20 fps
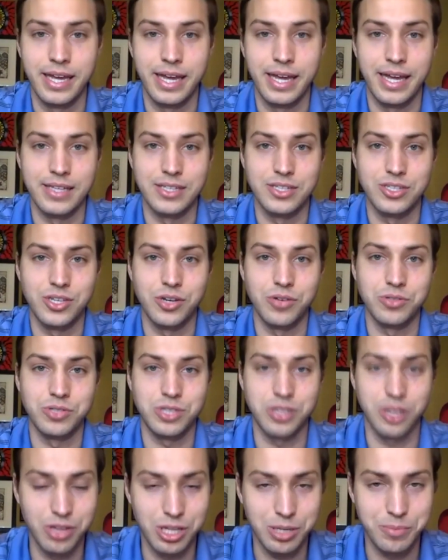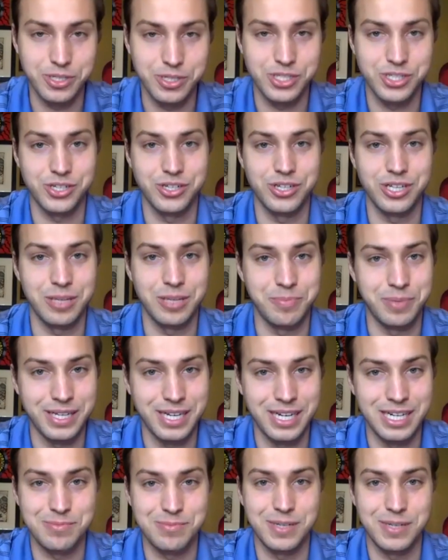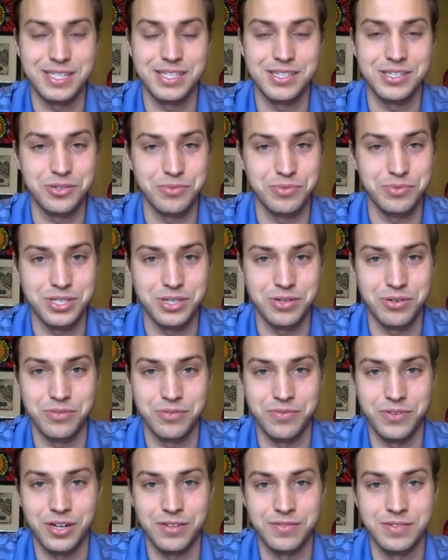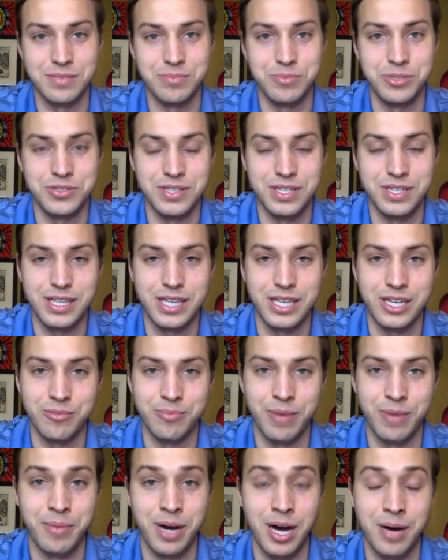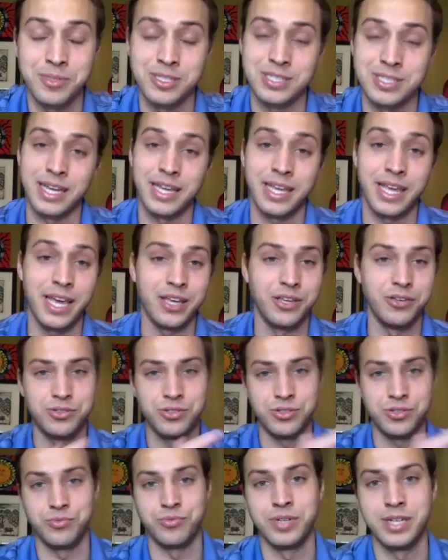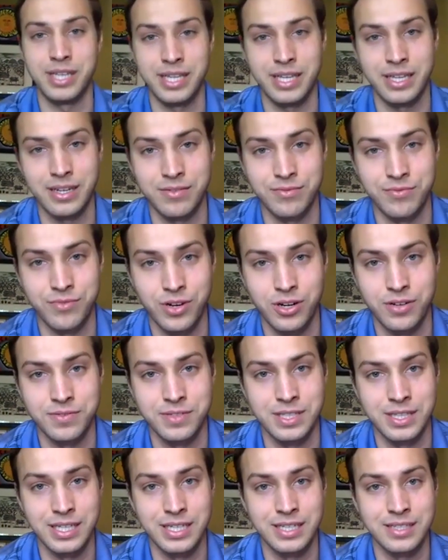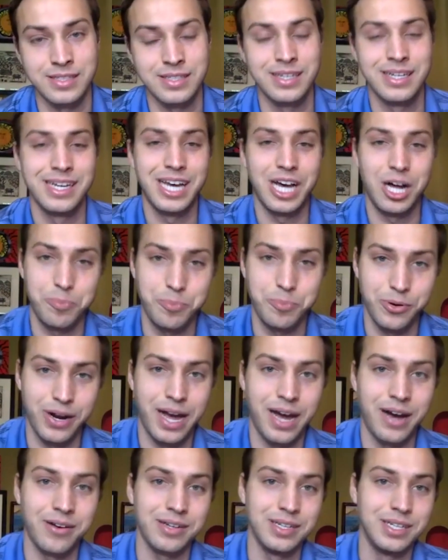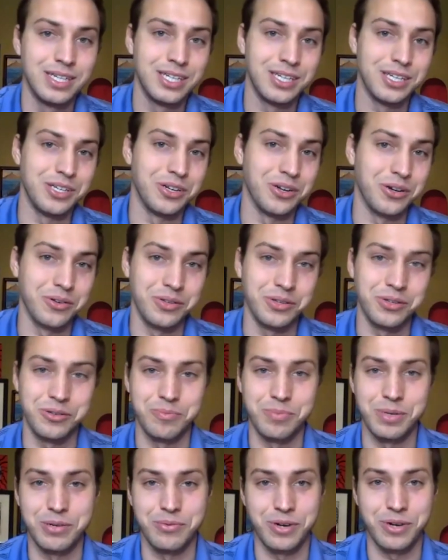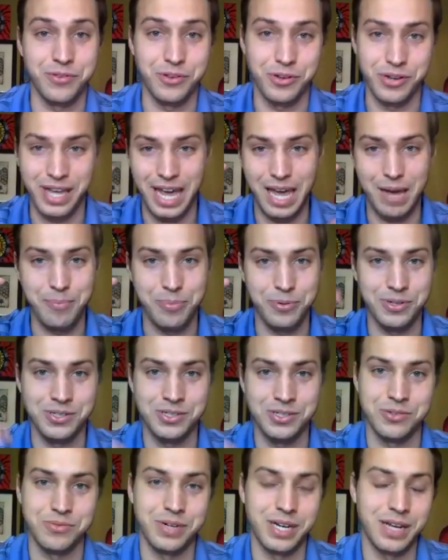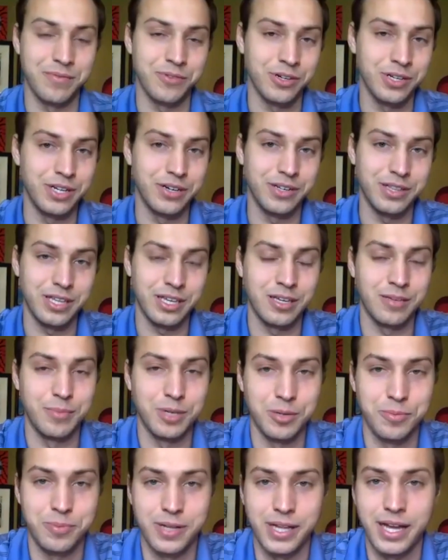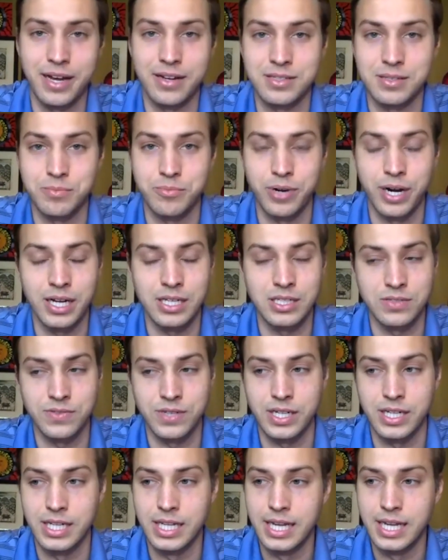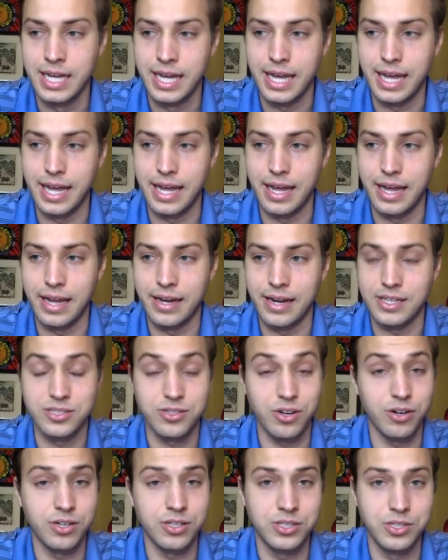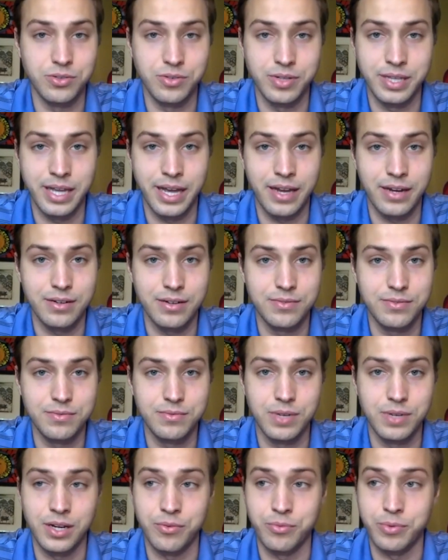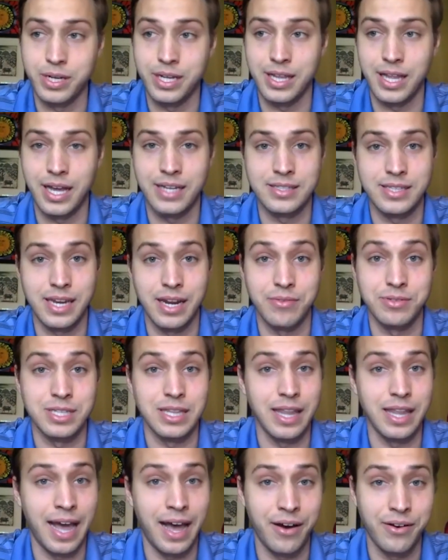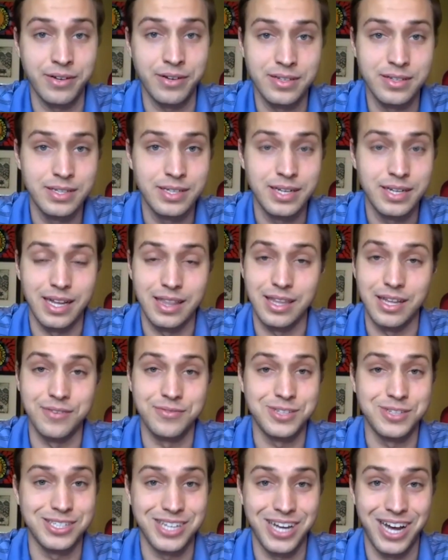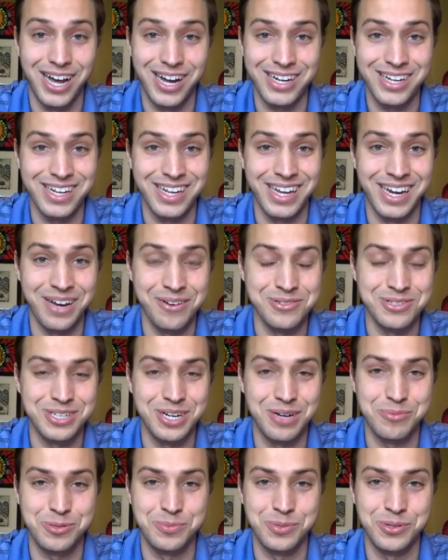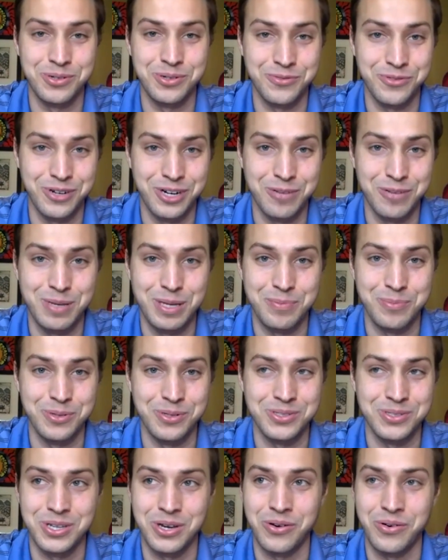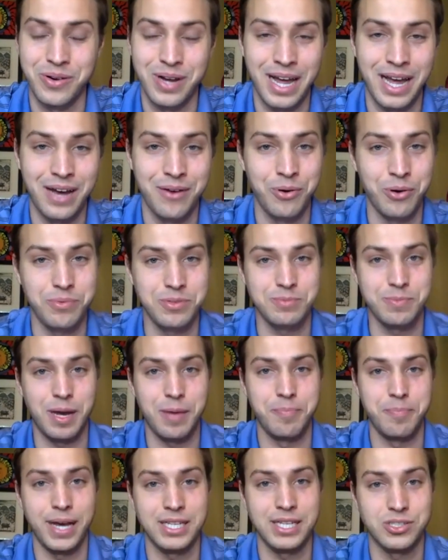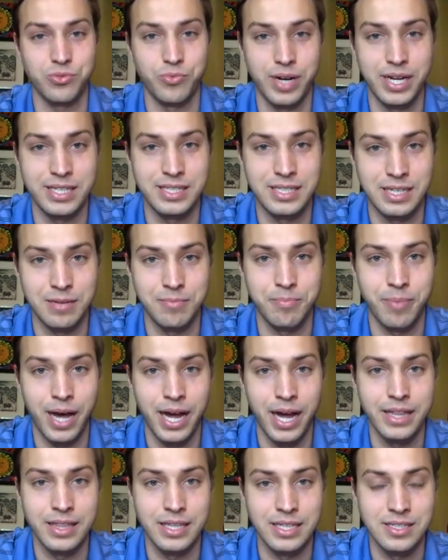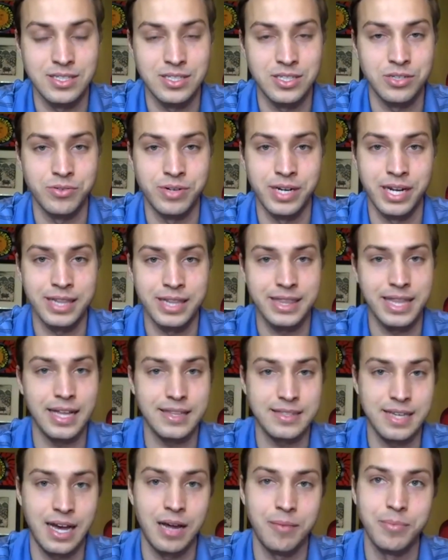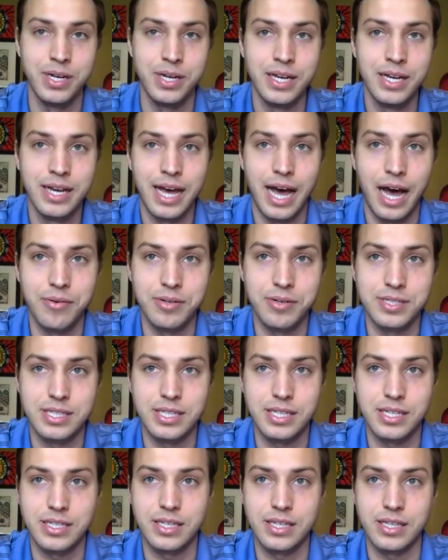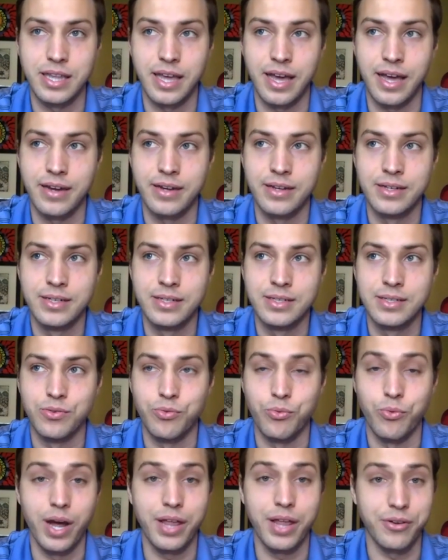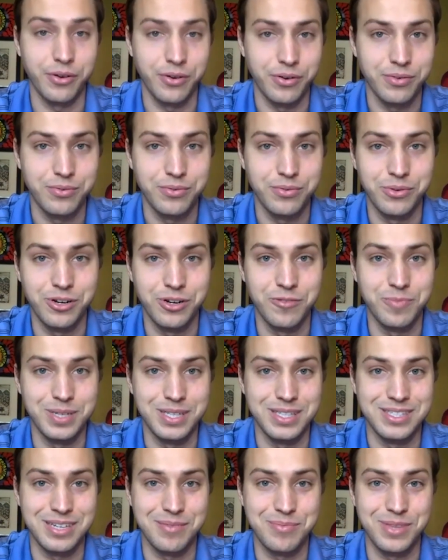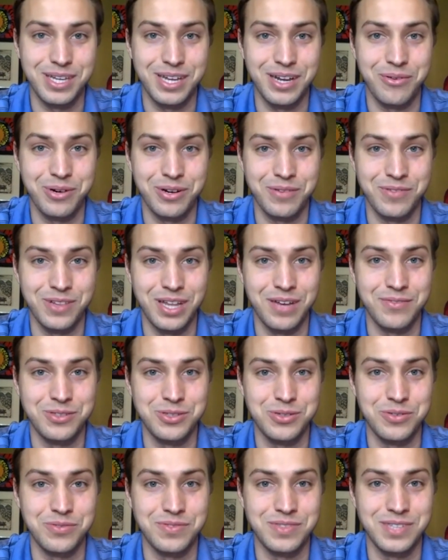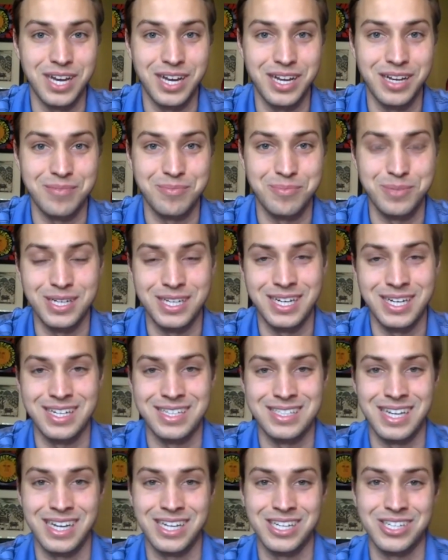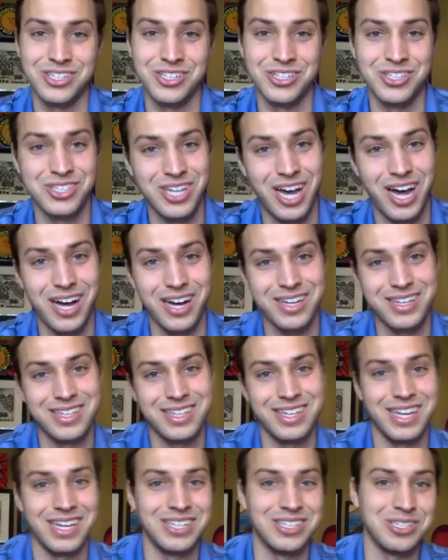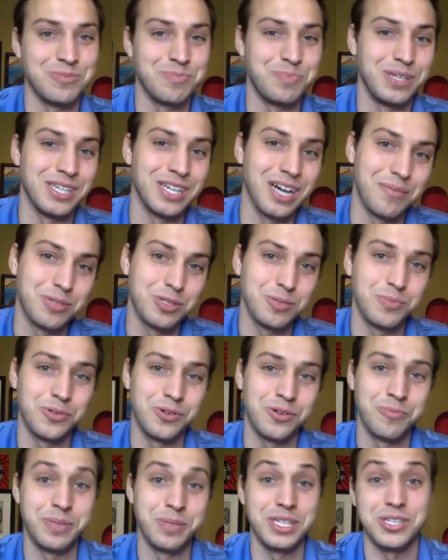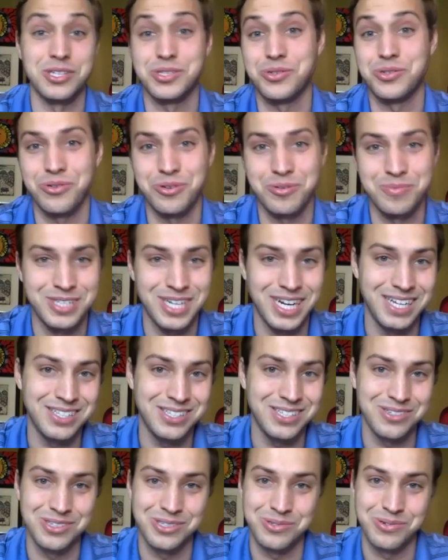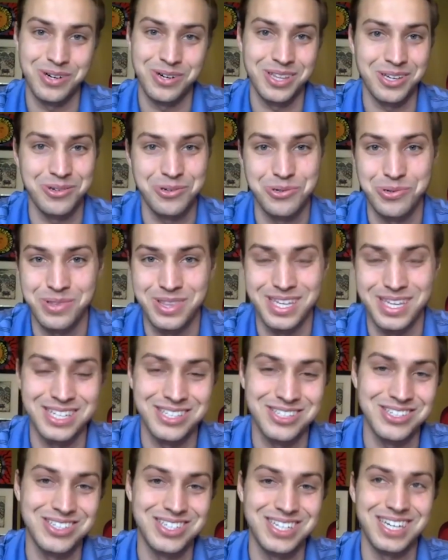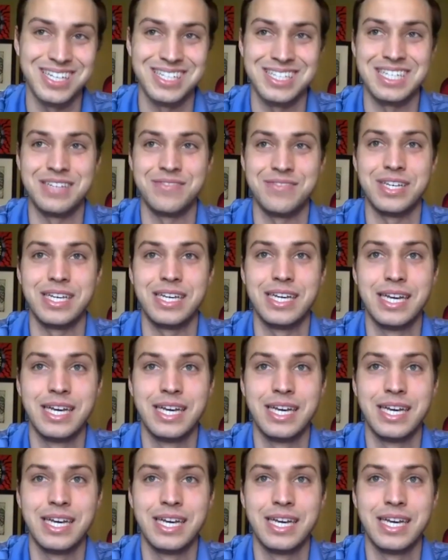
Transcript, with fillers: And so slowly but surely, because my sister was so involved in music theater, my mom was like, "Hey, you should really get involved in this. Help her out you know, you can be one of her campers or whatever here at the Camille Playhouse in Brownsville. And I started doing that, uh, realized that I was loud, I loved to talk, and I was comfortable in front of people. So, what was my best way to combine these two? And at that time, I was thinking that weather would have been something I would have loved to have done because I could just talk and just be comfortable, be a storm chaser, do all the cool things you see on TV.